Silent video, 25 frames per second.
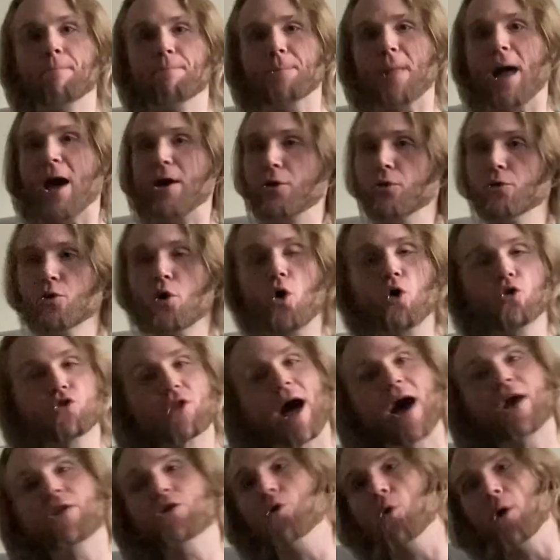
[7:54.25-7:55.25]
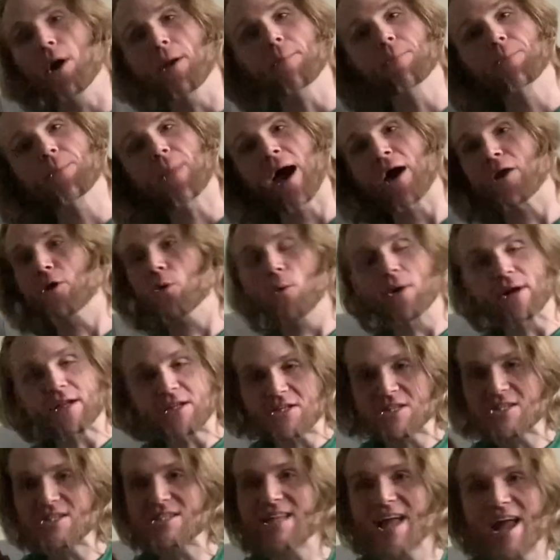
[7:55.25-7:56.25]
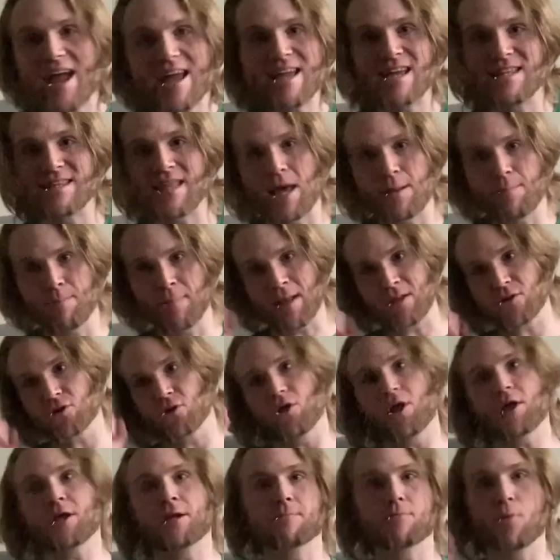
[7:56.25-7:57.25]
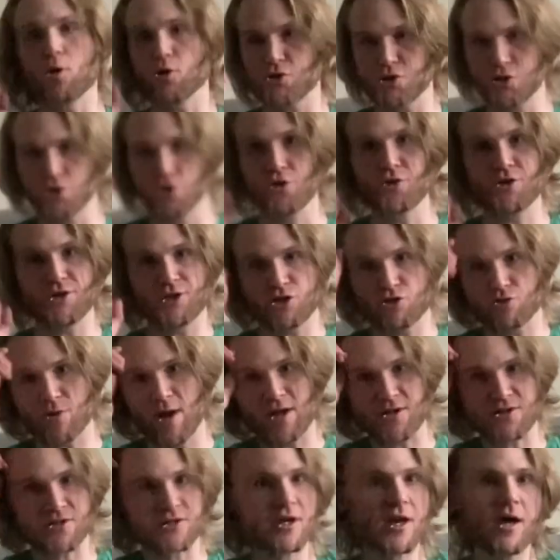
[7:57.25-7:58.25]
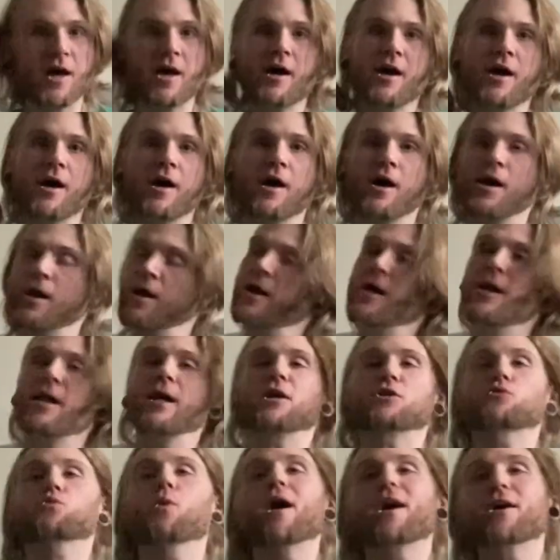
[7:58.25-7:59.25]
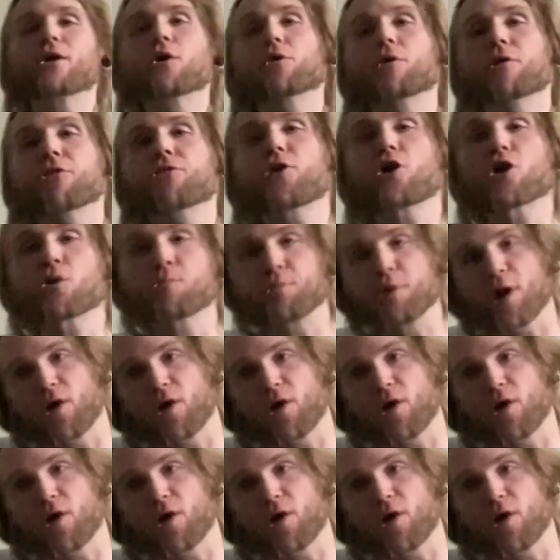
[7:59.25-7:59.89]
I don't hold on to it. I don't want to stay in that mental and emotional distress. That's why I go to therapy,